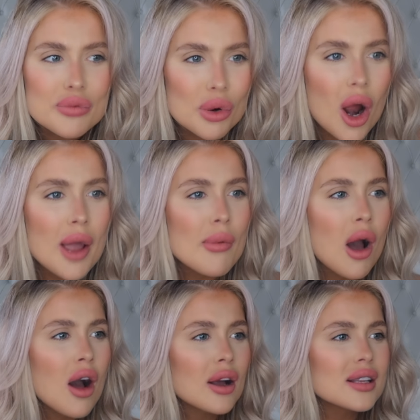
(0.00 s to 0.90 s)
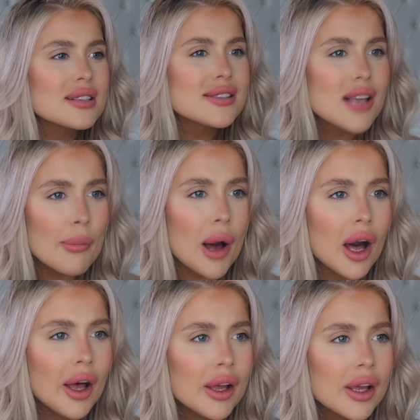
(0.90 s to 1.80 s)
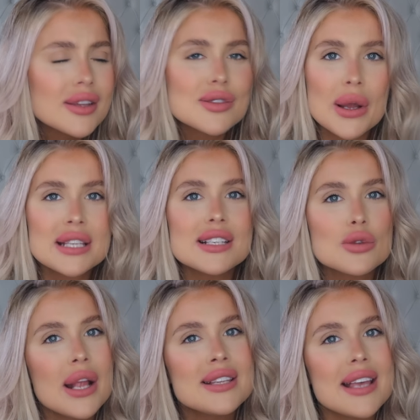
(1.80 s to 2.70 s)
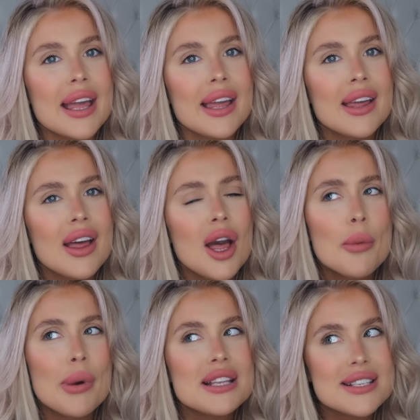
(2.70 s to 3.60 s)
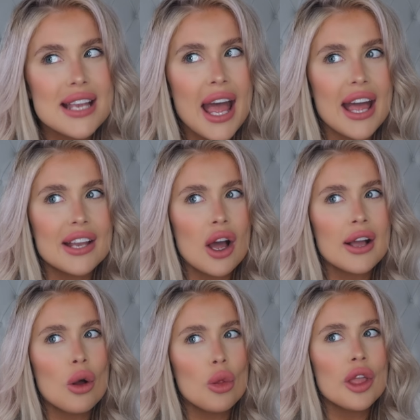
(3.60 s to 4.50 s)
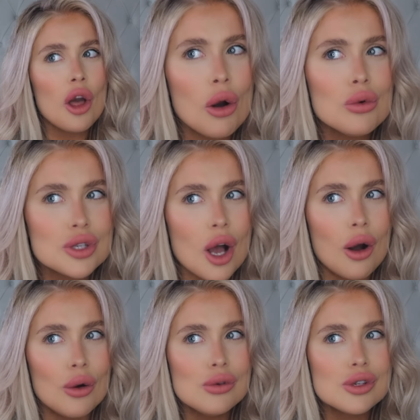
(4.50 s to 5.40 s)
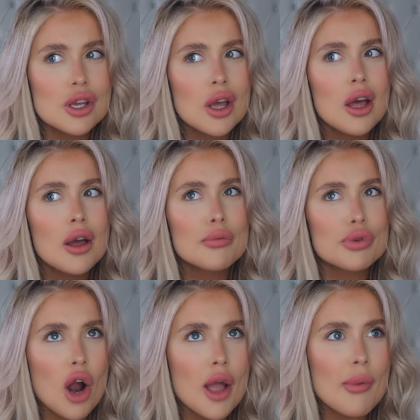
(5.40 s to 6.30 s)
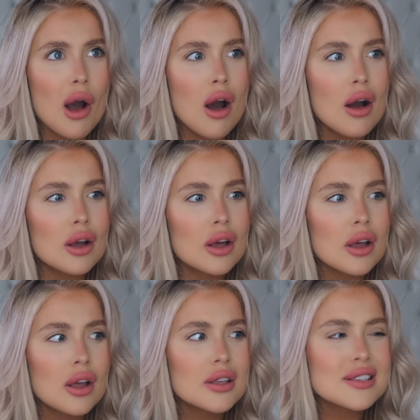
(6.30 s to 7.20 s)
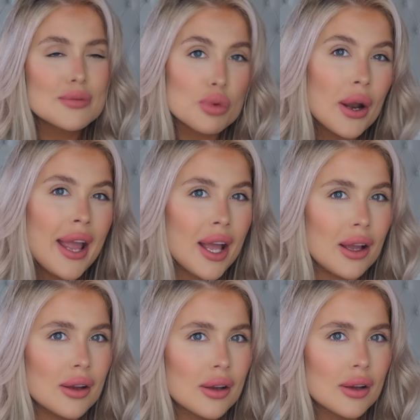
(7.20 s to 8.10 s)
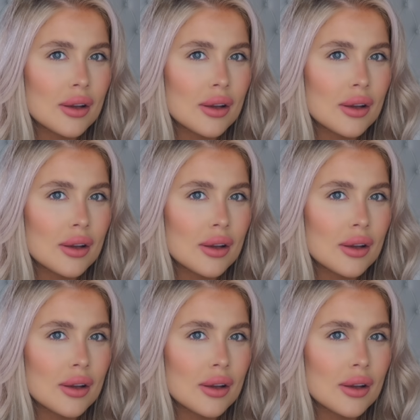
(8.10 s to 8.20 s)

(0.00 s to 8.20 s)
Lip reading: Primark summer 2020, but instead I got the old Primark spring